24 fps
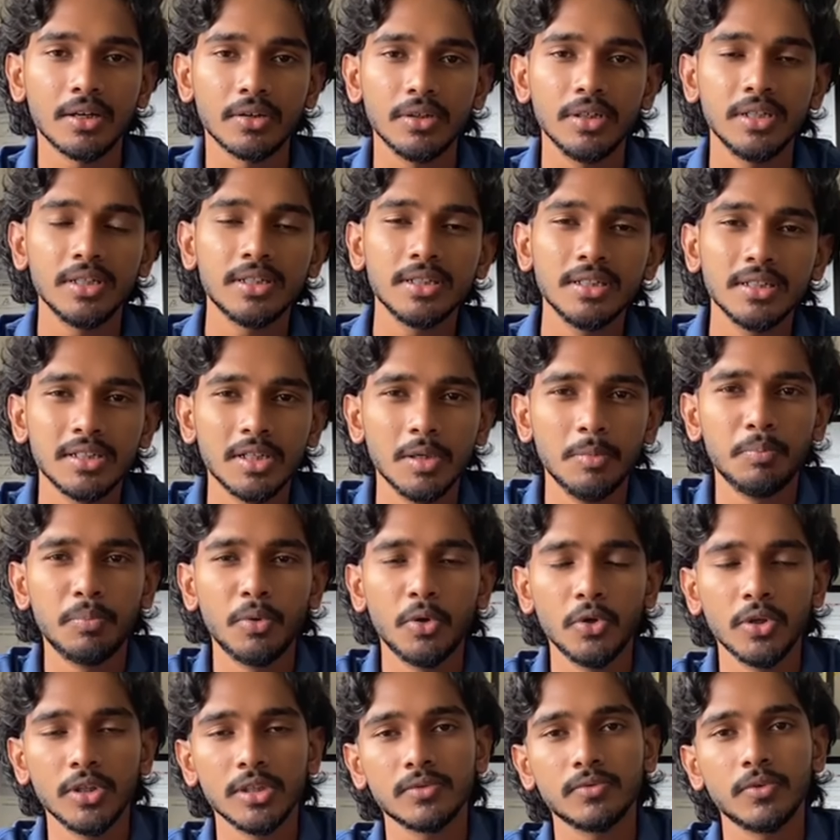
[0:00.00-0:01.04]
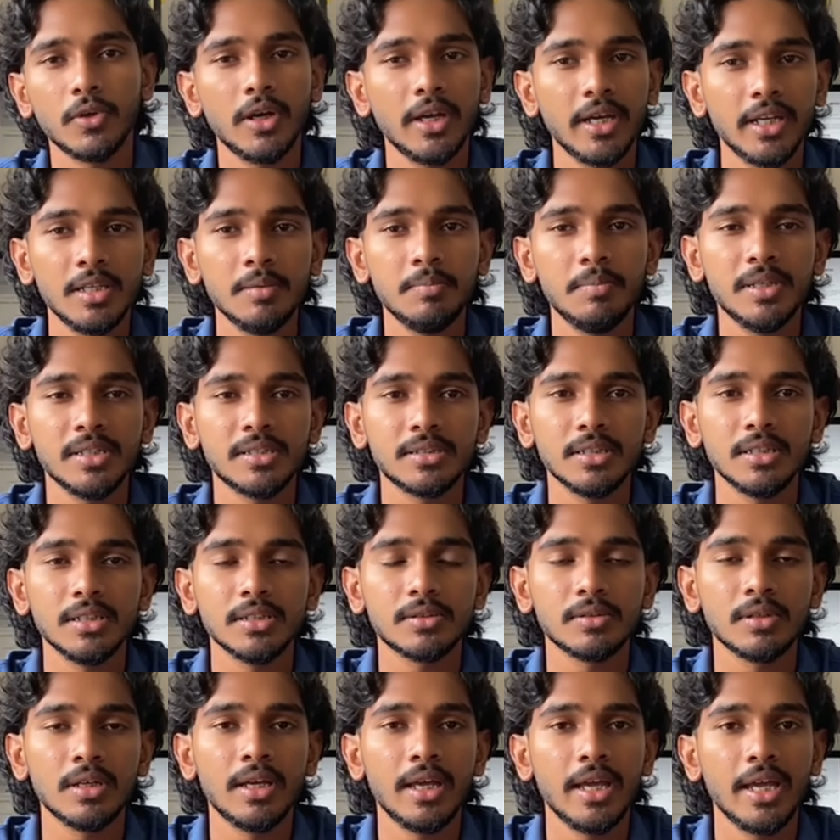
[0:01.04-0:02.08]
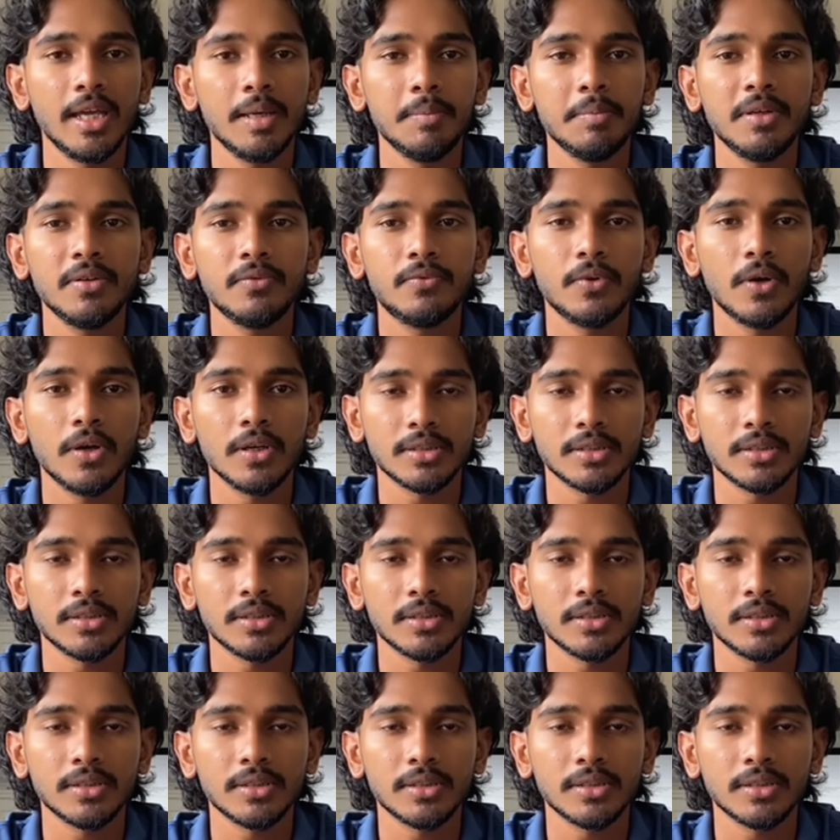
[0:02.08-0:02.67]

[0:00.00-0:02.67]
critical components for any business aiming for